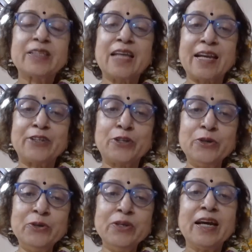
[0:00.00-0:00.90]
Thank
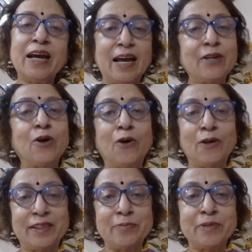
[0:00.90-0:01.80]
you and
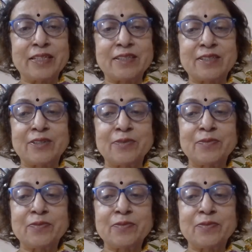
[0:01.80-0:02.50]
all the best.